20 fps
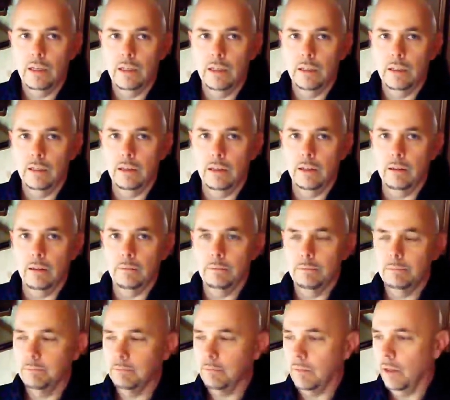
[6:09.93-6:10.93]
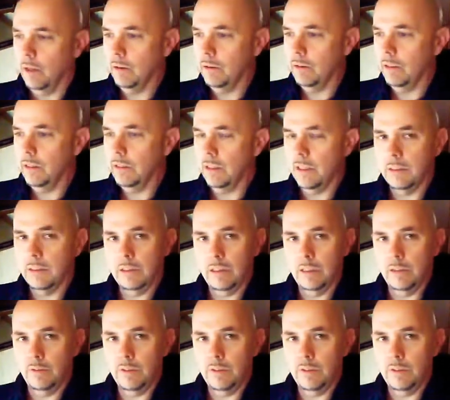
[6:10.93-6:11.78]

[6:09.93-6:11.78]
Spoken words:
And other than that, that's it.